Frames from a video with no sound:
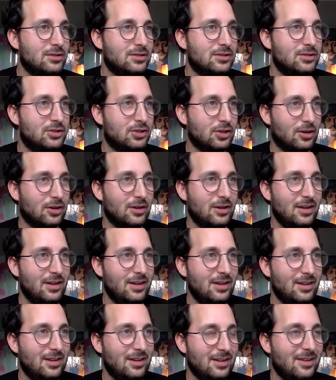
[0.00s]

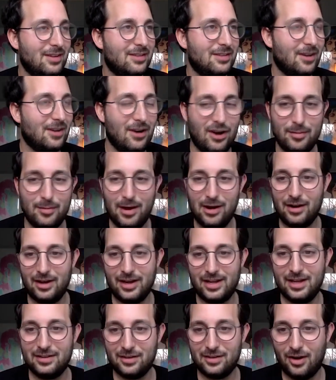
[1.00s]
journey is autobiographical, like
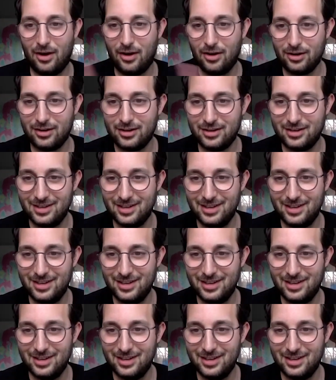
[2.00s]
his arc